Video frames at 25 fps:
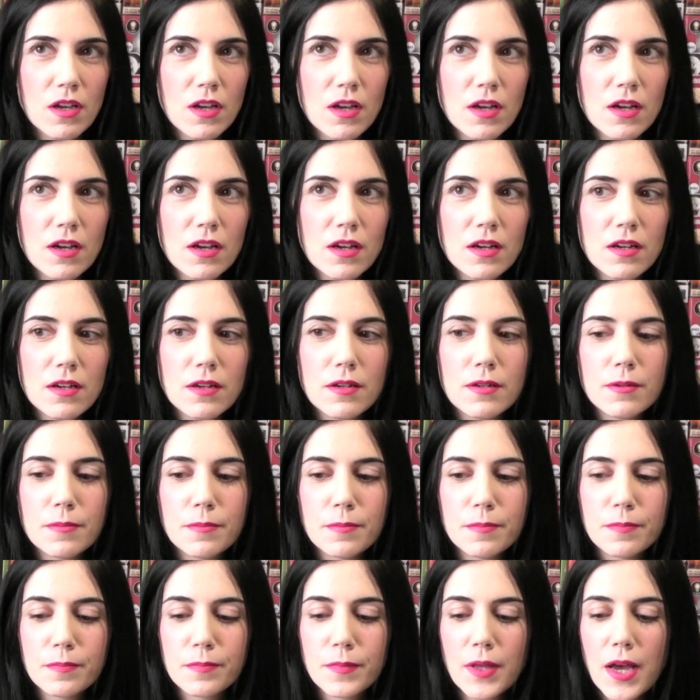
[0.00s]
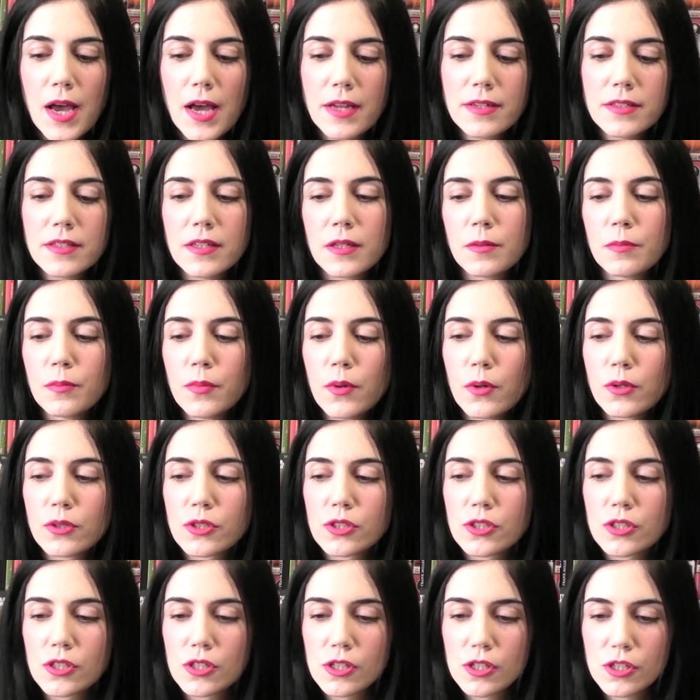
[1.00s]
antique
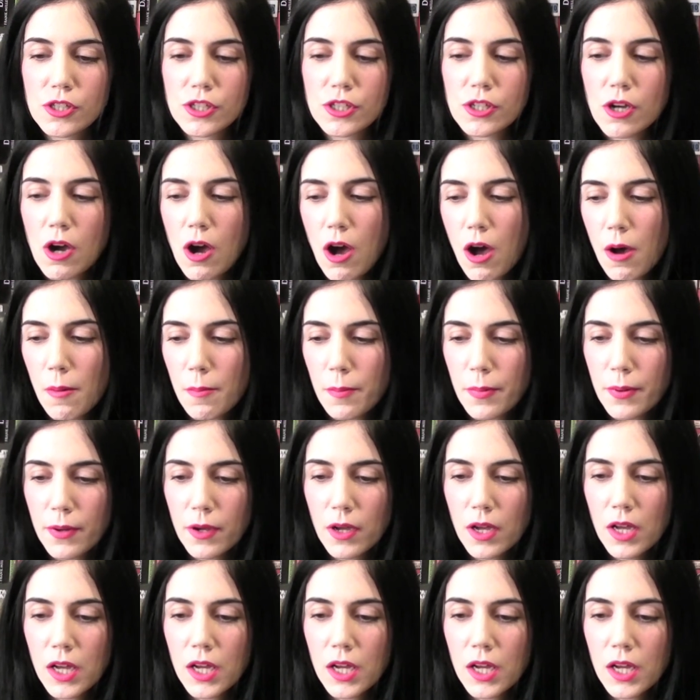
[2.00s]
books shop